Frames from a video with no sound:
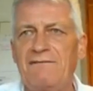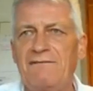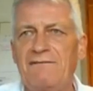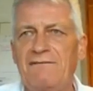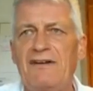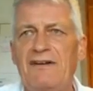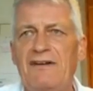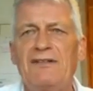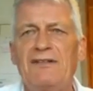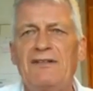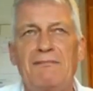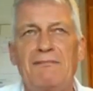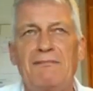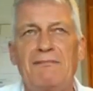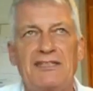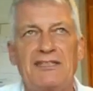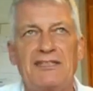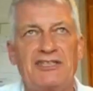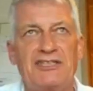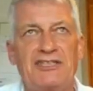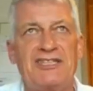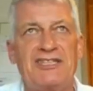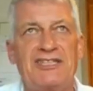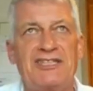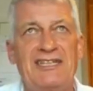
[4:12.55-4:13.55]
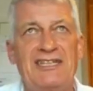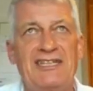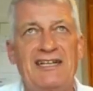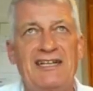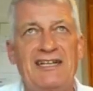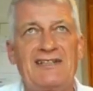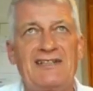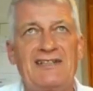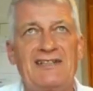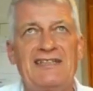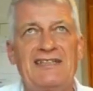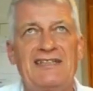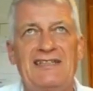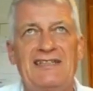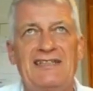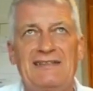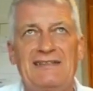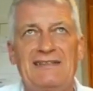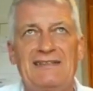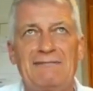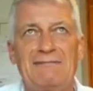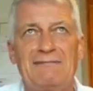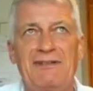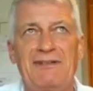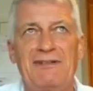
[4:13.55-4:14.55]
very much care
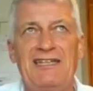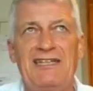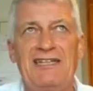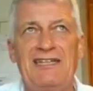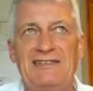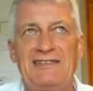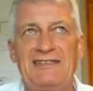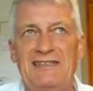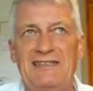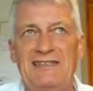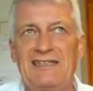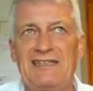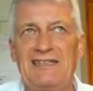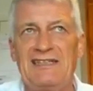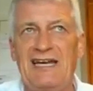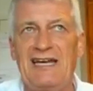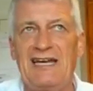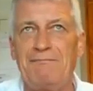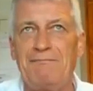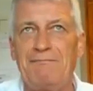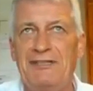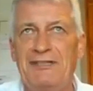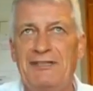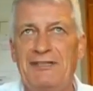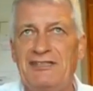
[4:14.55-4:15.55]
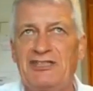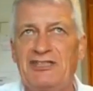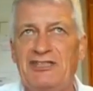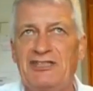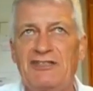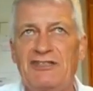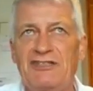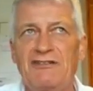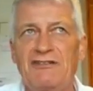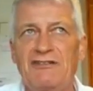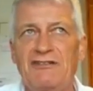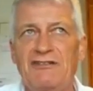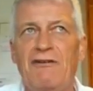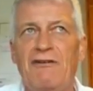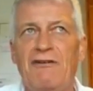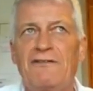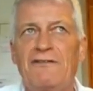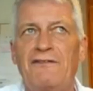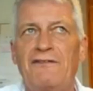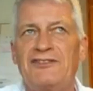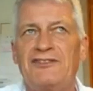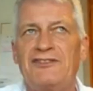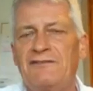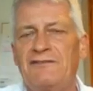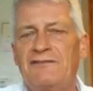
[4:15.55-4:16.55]
in painting a picture
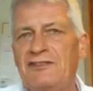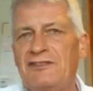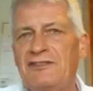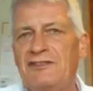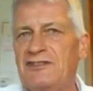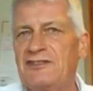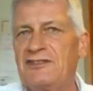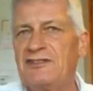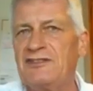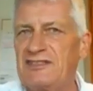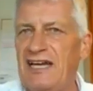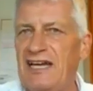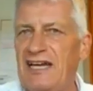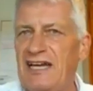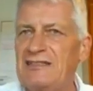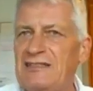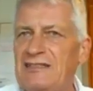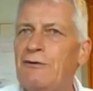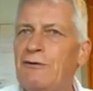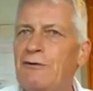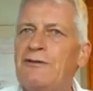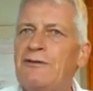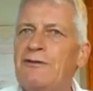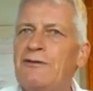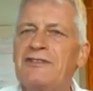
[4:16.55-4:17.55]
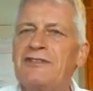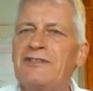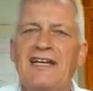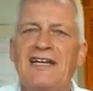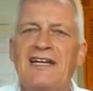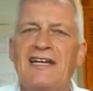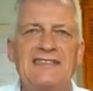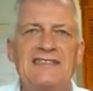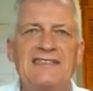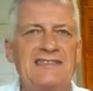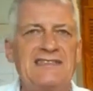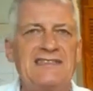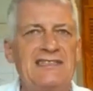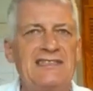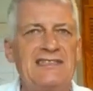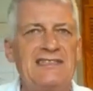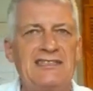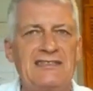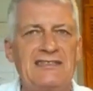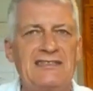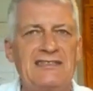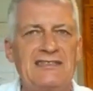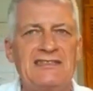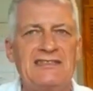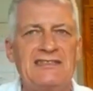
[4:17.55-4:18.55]
of civil society
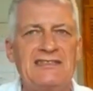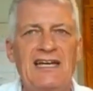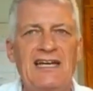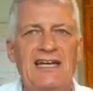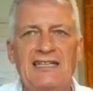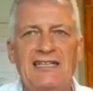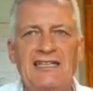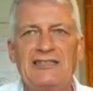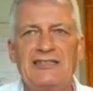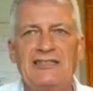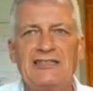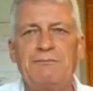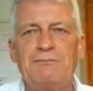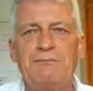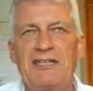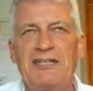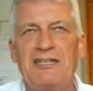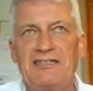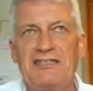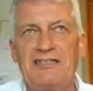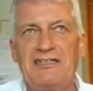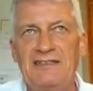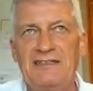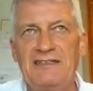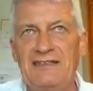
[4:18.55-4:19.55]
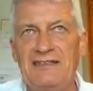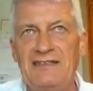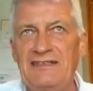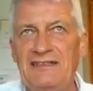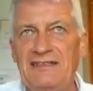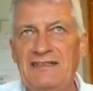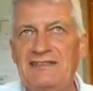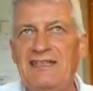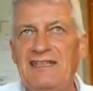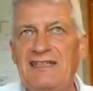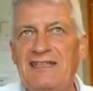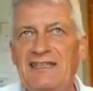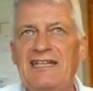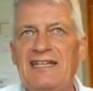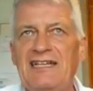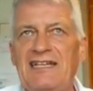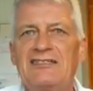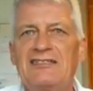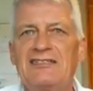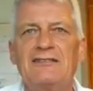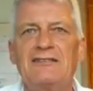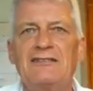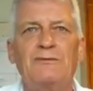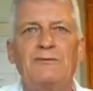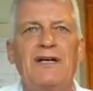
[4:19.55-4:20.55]
organizations, especially the
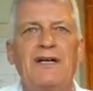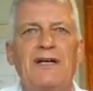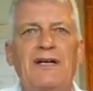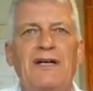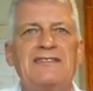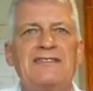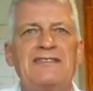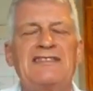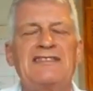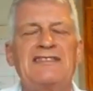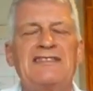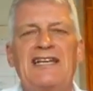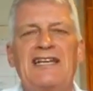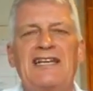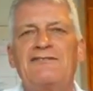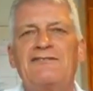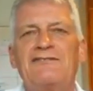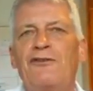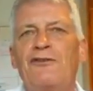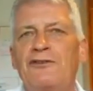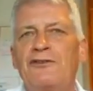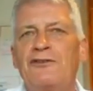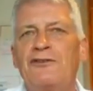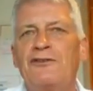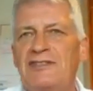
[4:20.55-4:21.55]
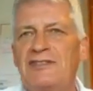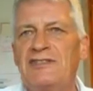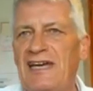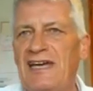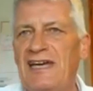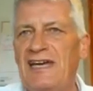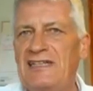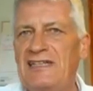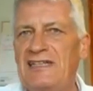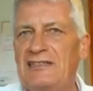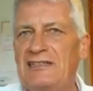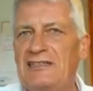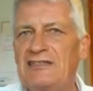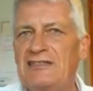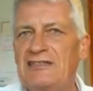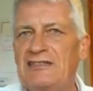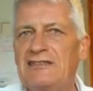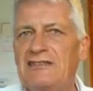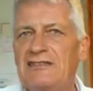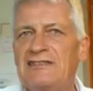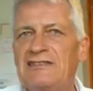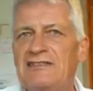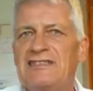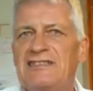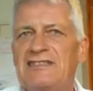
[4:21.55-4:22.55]
international ones, as foreign
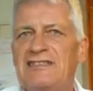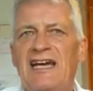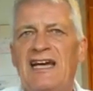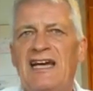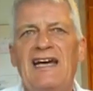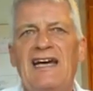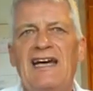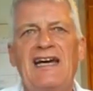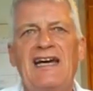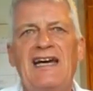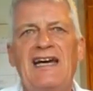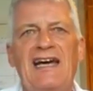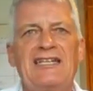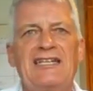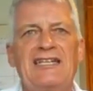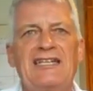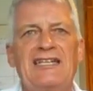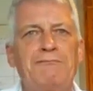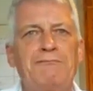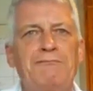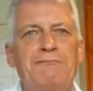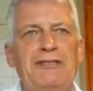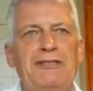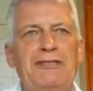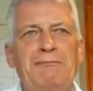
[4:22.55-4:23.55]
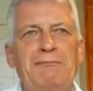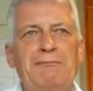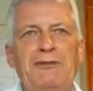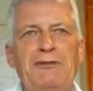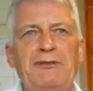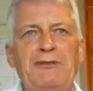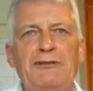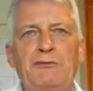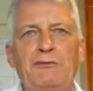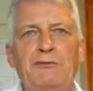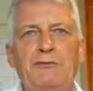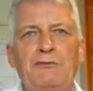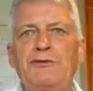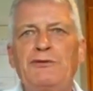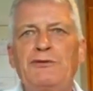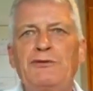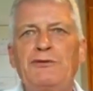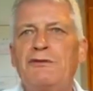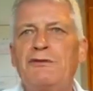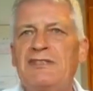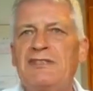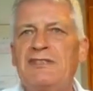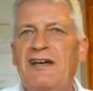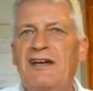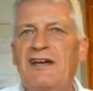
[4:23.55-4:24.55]
agents, as people who
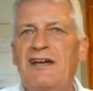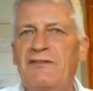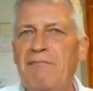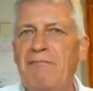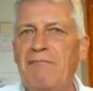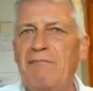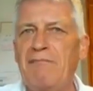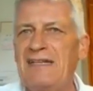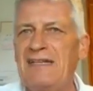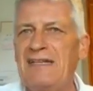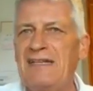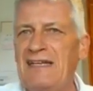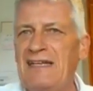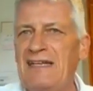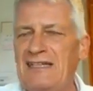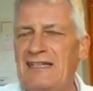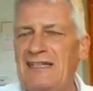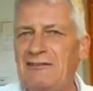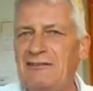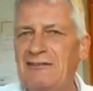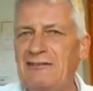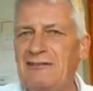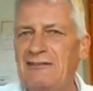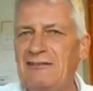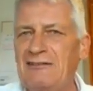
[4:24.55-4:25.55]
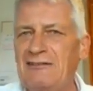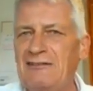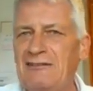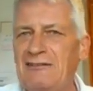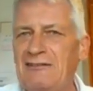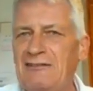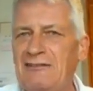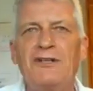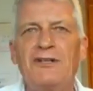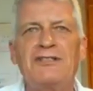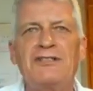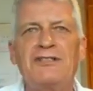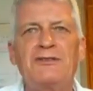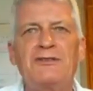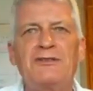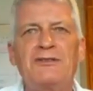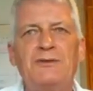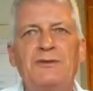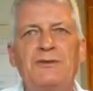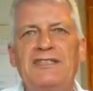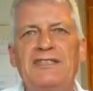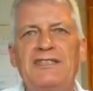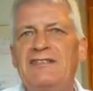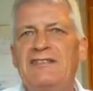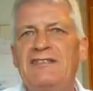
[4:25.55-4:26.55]
don't have a mandate to work,
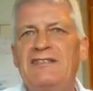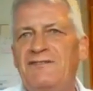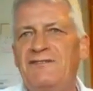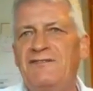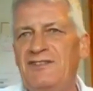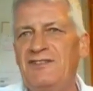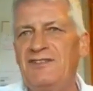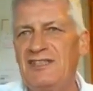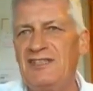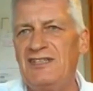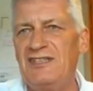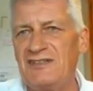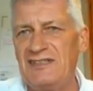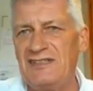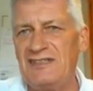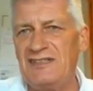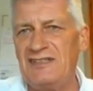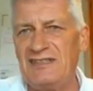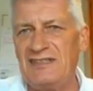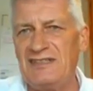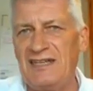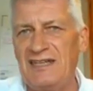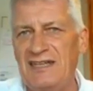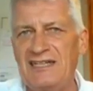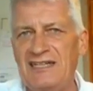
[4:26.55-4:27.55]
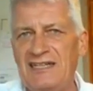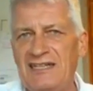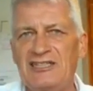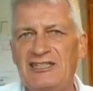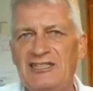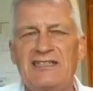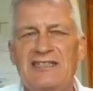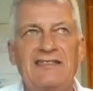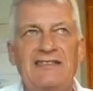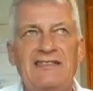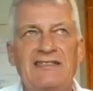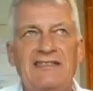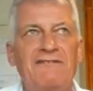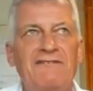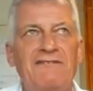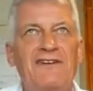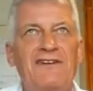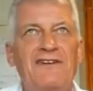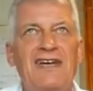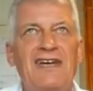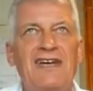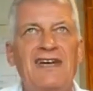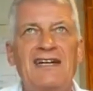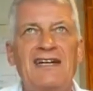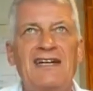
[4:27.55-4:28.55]
who interfere in national
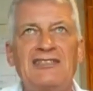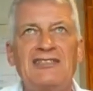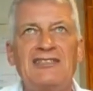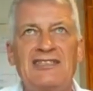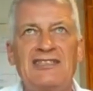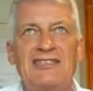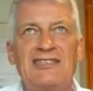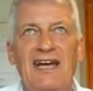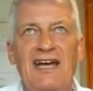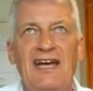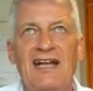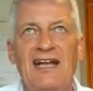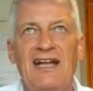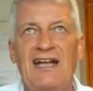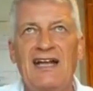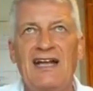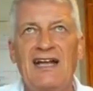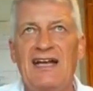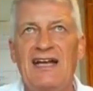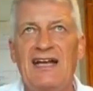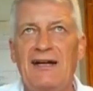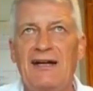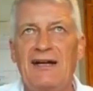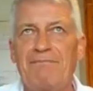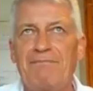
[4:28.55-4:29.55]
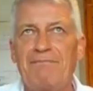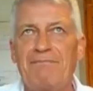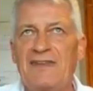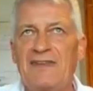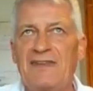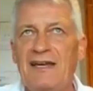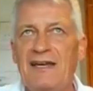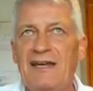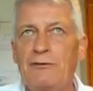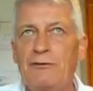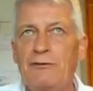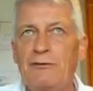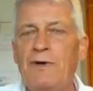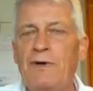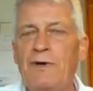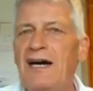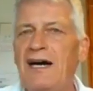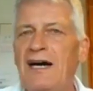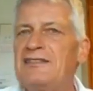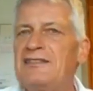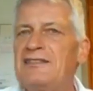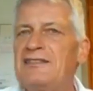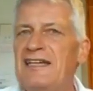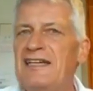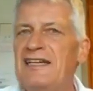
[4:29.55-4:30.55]
affairs, who
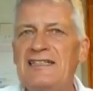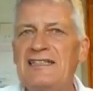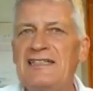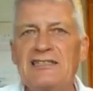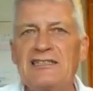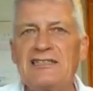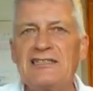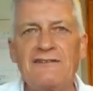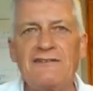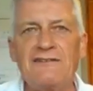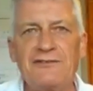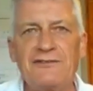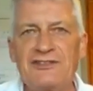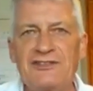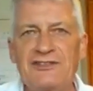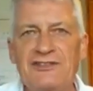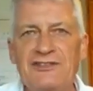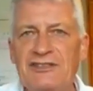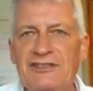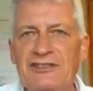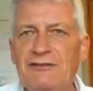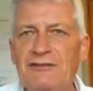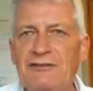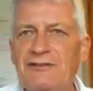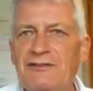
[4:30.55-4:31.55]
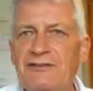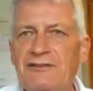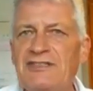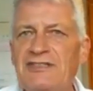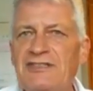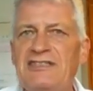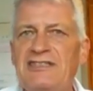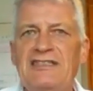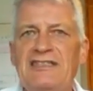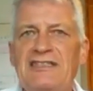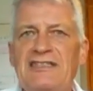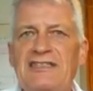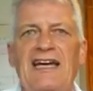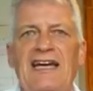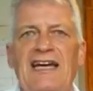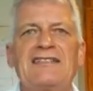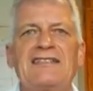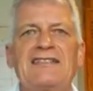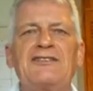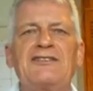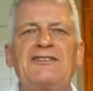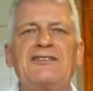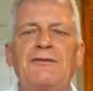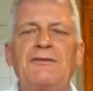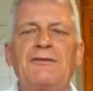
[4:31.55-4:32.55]
are a danger for security,
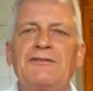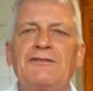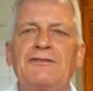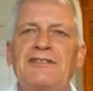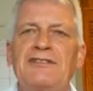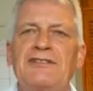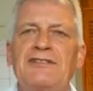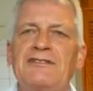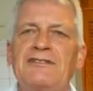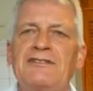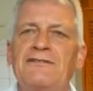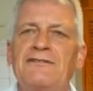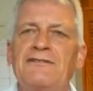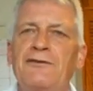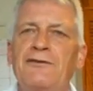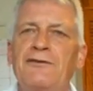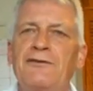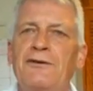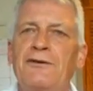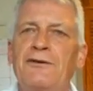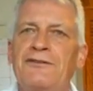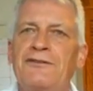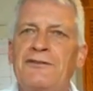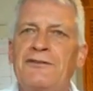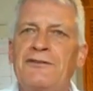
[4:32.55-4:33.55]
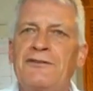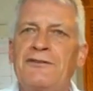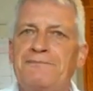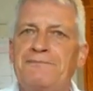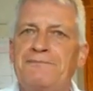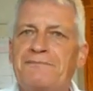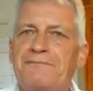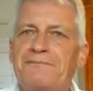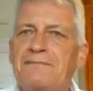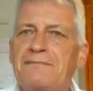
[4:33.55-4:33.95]
and so on and so forth.